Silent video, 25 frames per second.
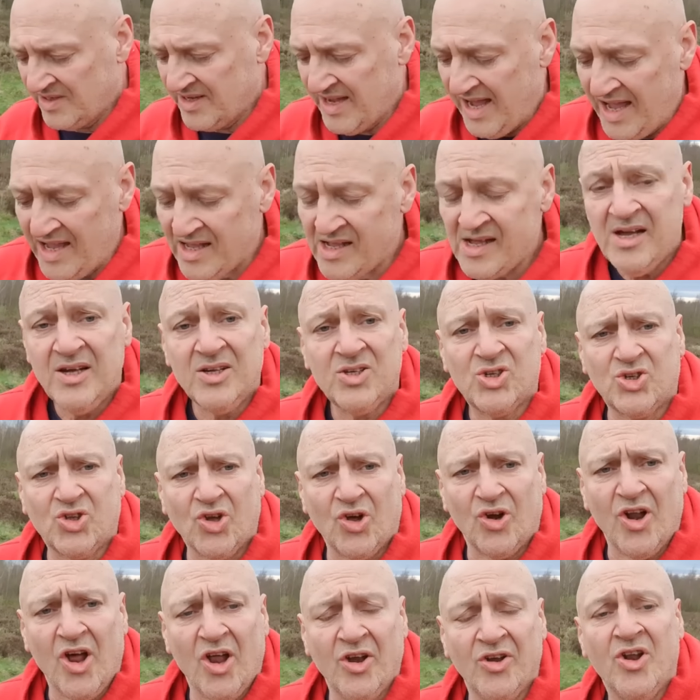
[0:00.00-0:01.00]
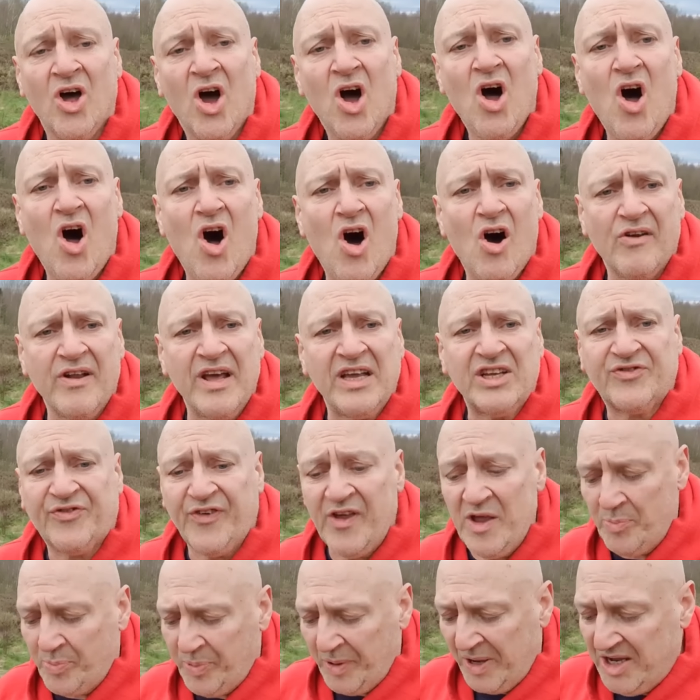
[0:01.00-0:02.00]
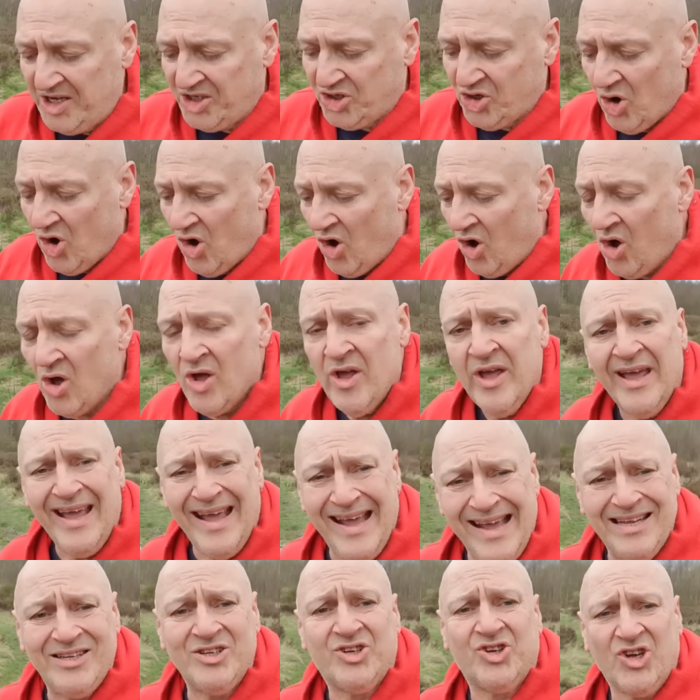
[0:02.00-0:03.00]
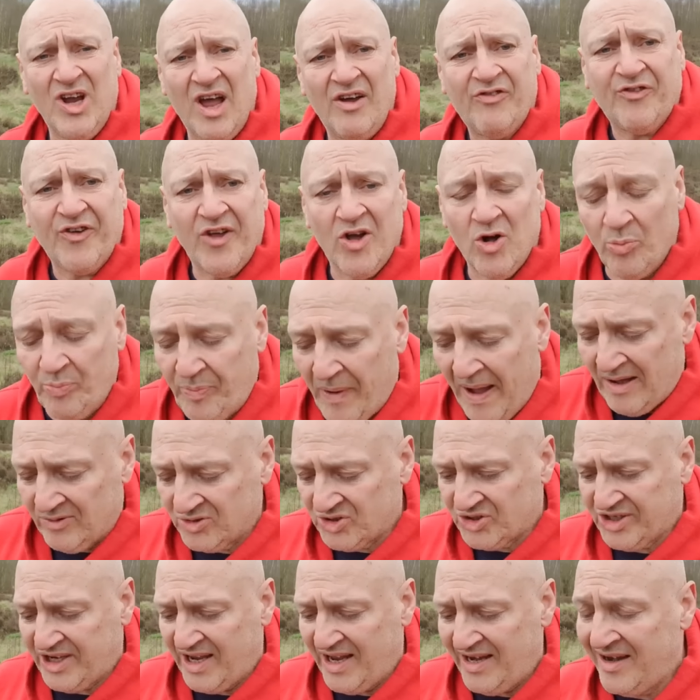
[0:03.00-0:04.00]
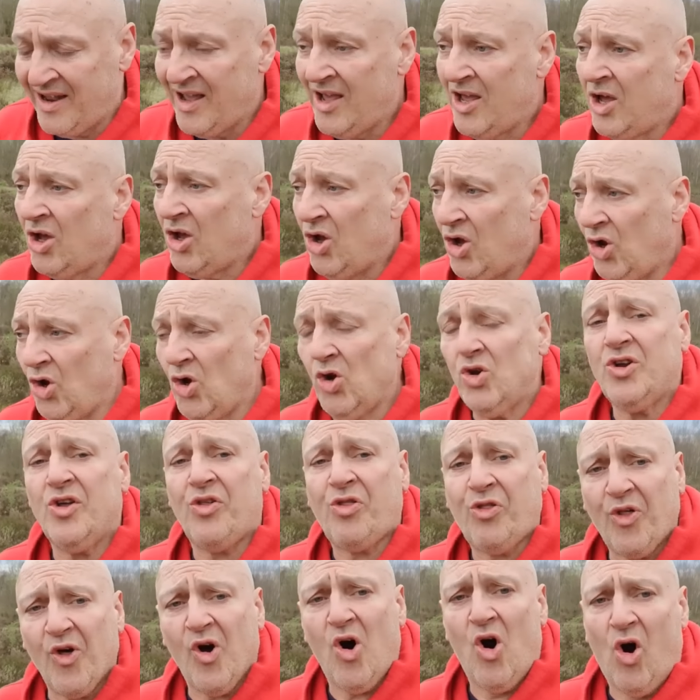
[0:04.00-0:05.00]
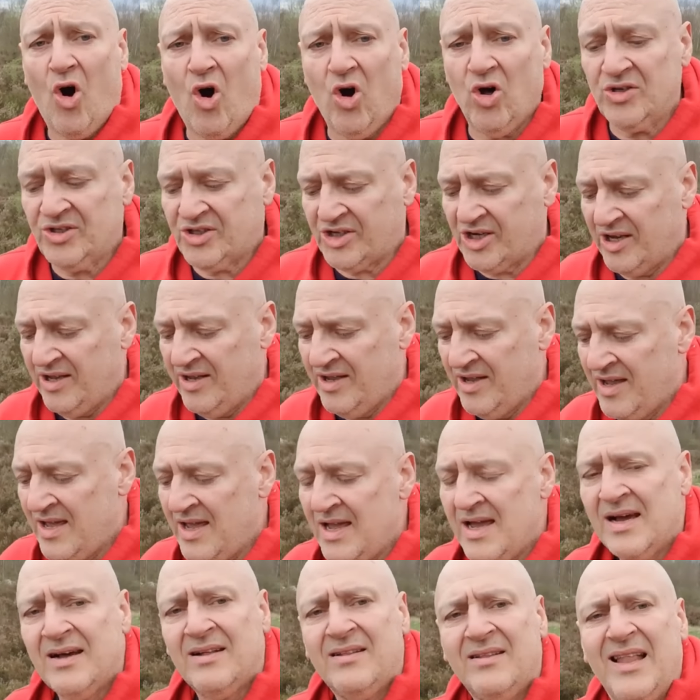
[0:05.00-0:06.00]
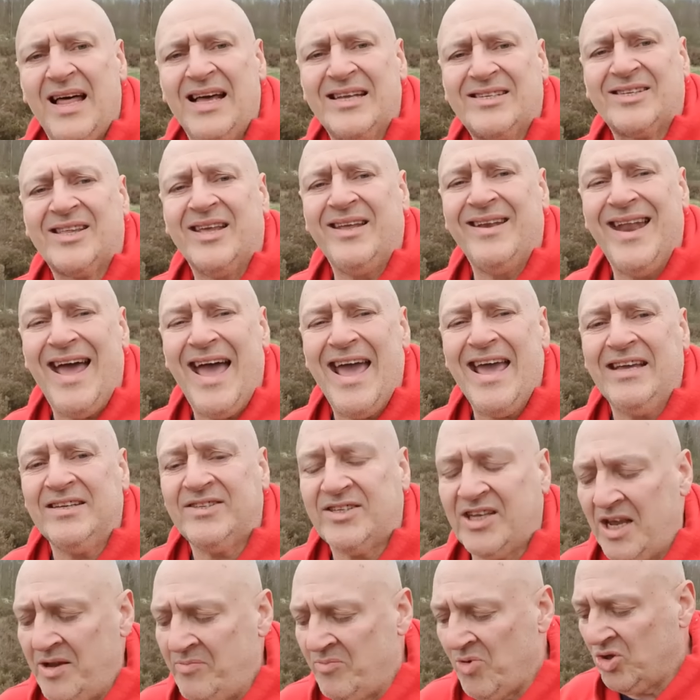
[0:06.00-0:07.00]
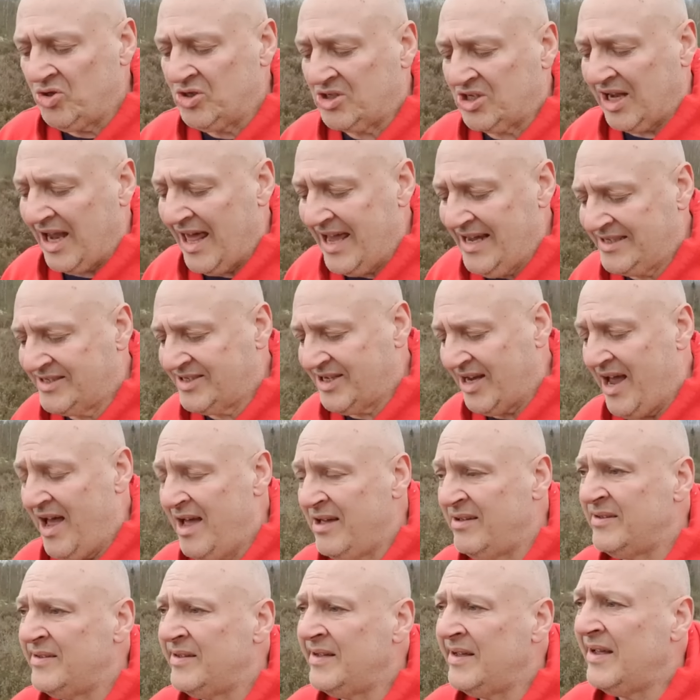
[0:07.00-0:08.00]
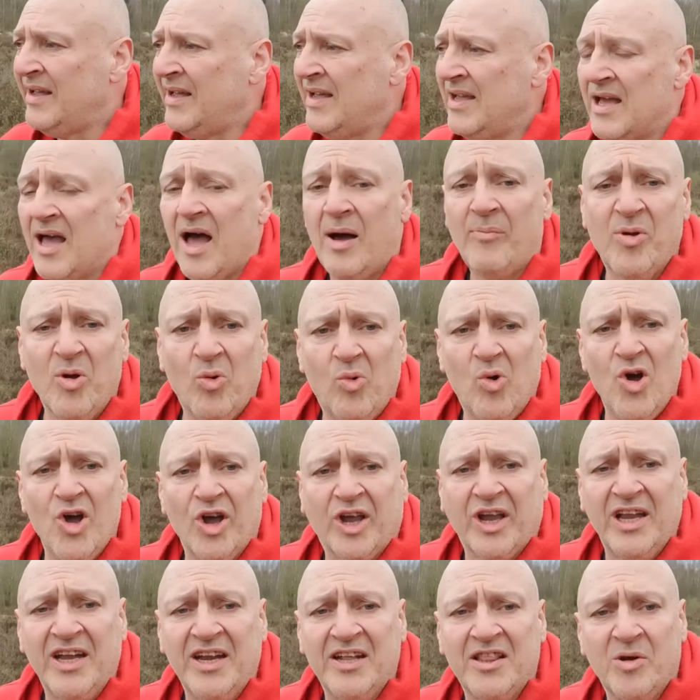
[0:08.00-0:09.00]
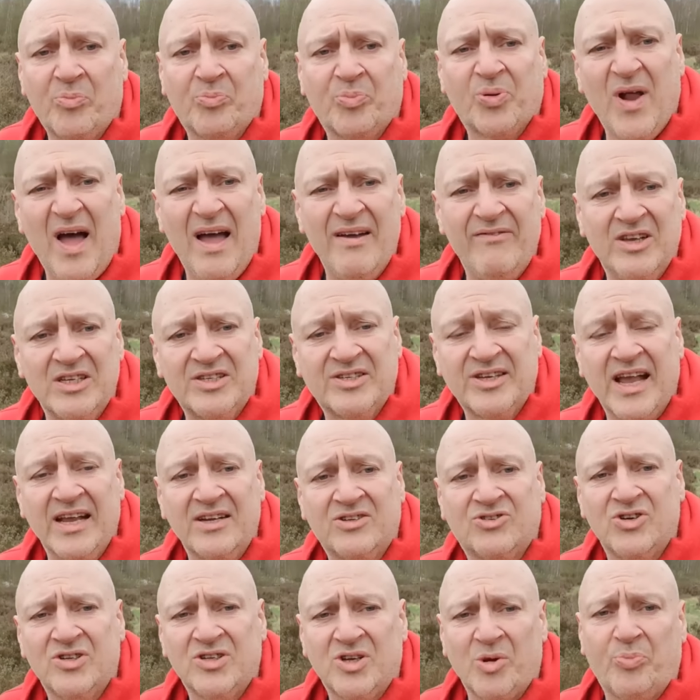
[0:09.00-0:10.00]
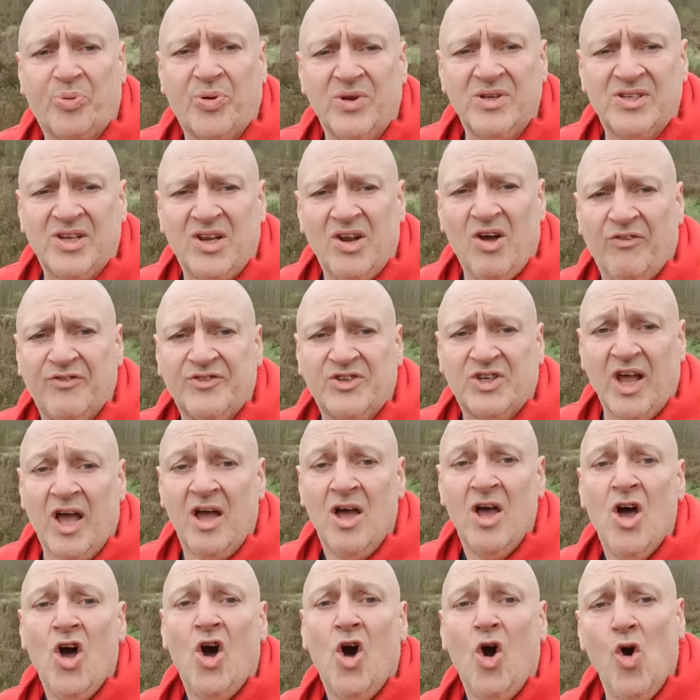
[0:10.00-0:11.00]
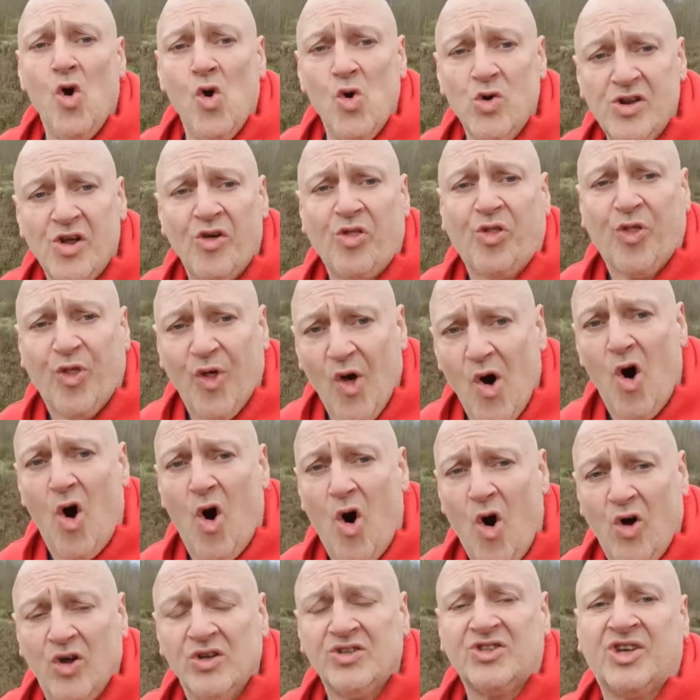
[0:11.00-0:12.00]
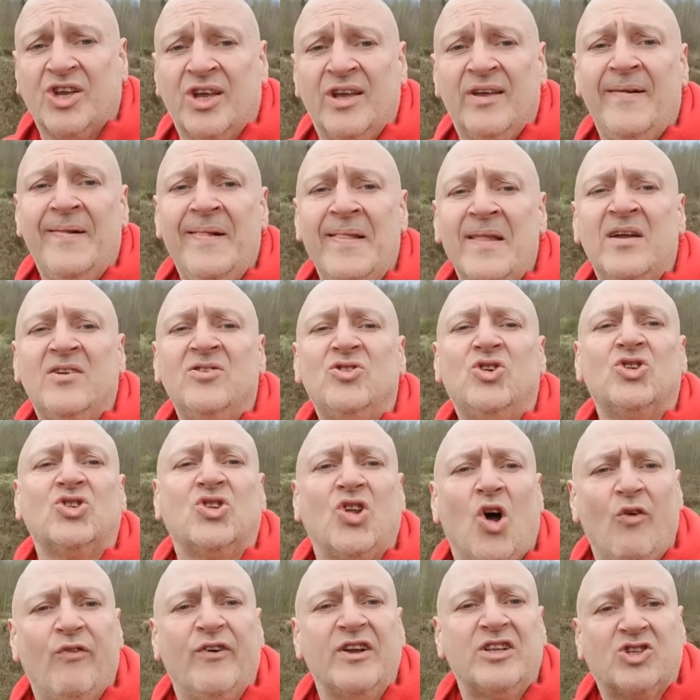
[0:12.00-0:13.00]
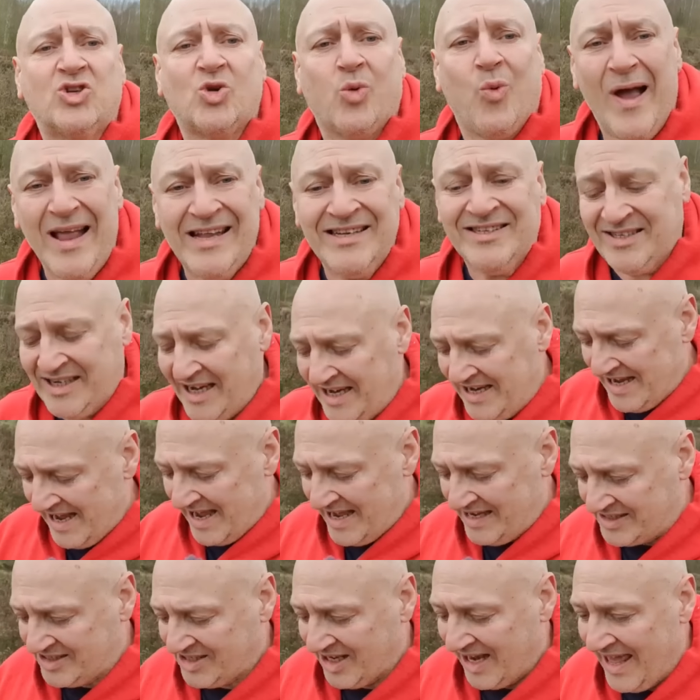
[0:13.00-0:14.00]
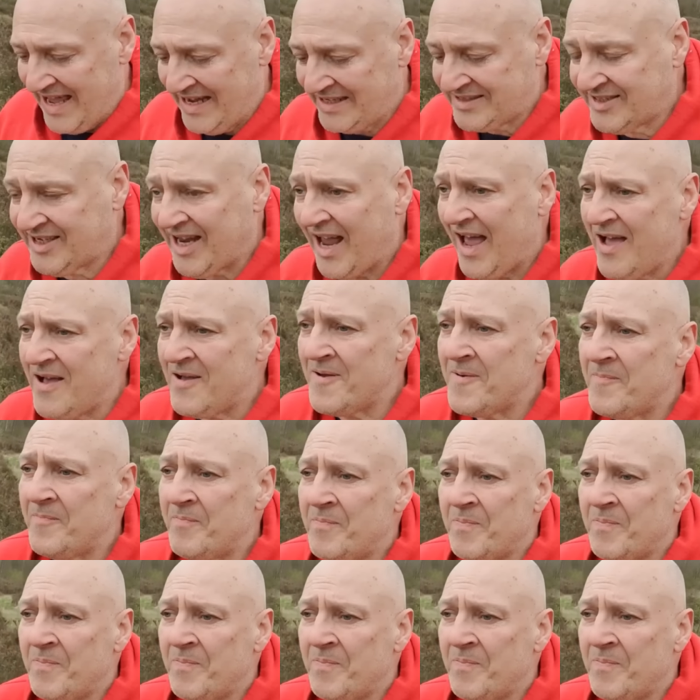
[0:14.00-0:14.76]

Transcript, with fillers: yeah, stood on RSVP door in Sheffield bouncing. Who'd have thought, less than 18 months later, I'd be working in the private sector as a prison officer. Who'd have thought, just over 20 years later,